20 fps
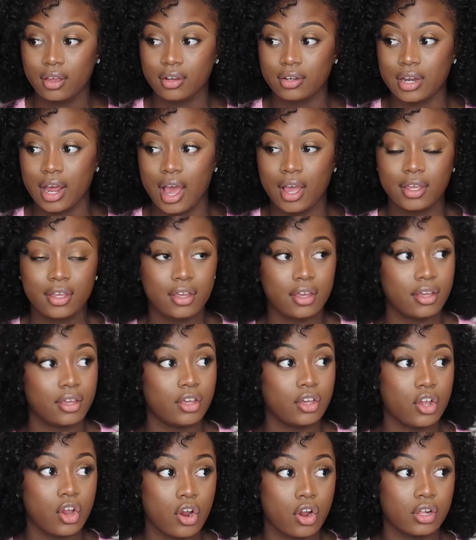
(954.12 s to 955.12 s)
not
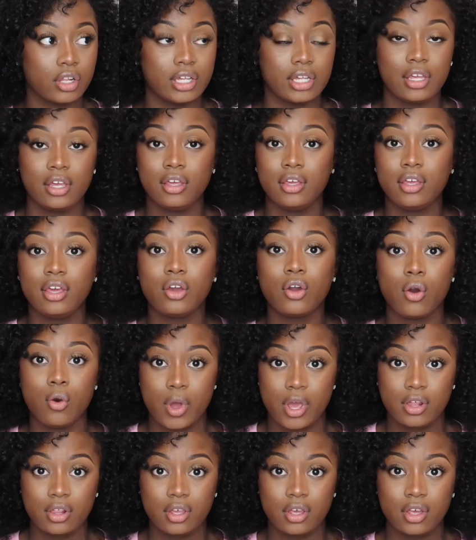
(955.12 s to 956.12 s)
kinky curly, kinky
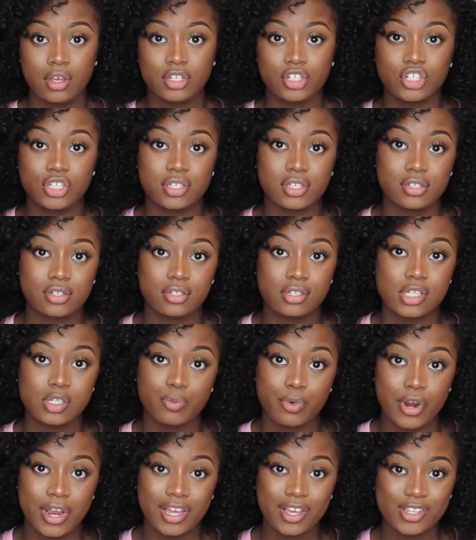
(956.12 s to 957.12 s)
coily, just
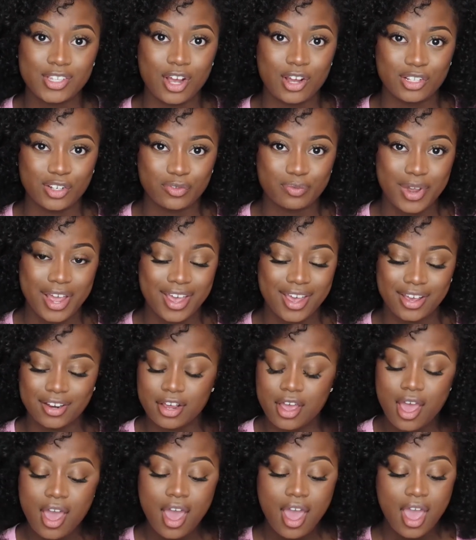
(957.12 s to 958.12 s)
springs all over my
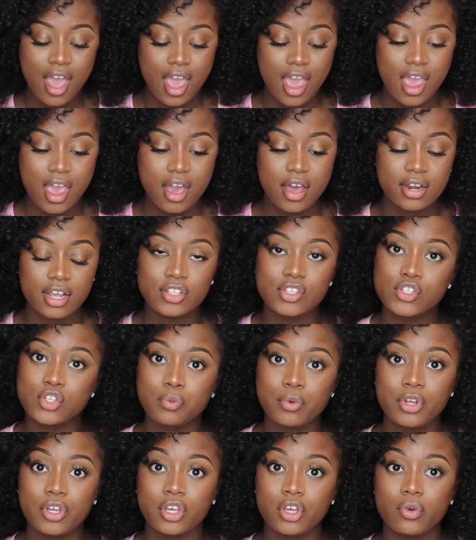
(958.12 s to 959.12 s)
head. And it's
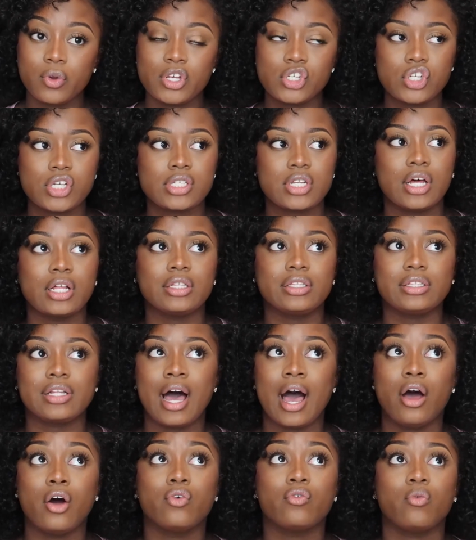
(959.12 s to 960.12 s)
super cute. It's just a
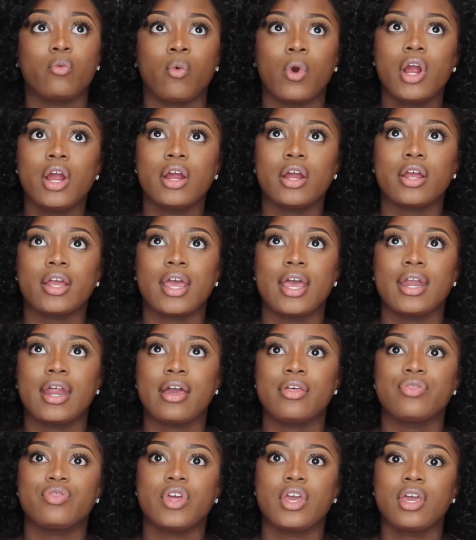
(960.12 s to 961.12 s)
lot of work, and
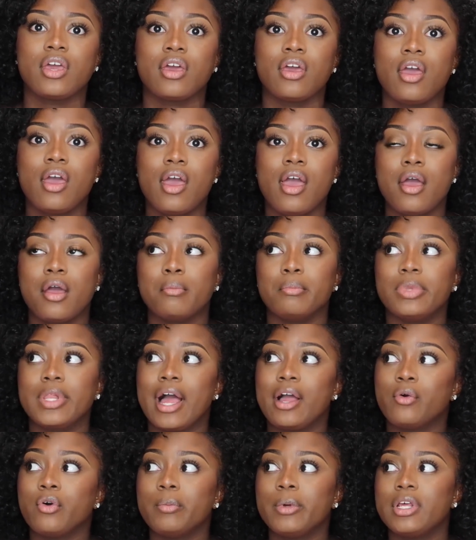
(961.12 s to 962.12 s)
I think
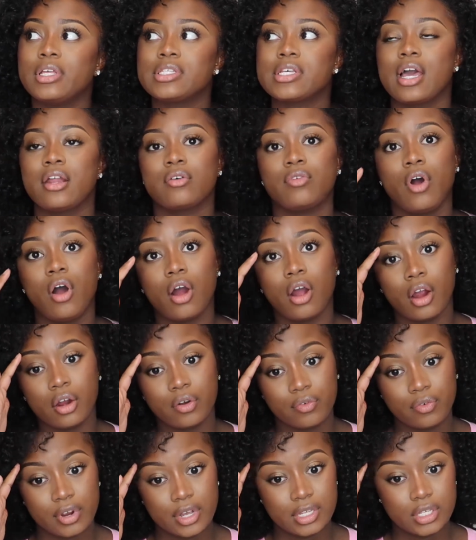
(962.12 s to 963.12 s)
Black women, it's kind of
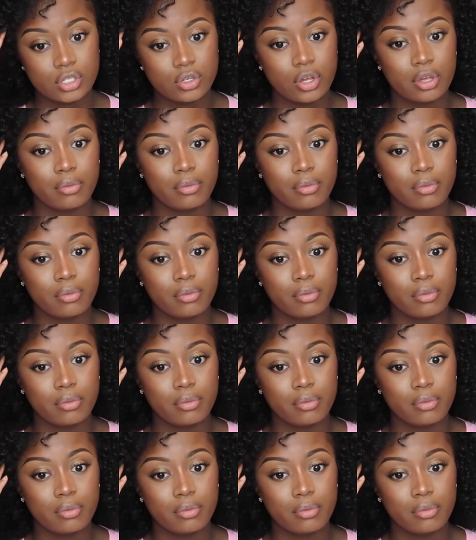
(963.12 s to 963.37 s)
hard for us to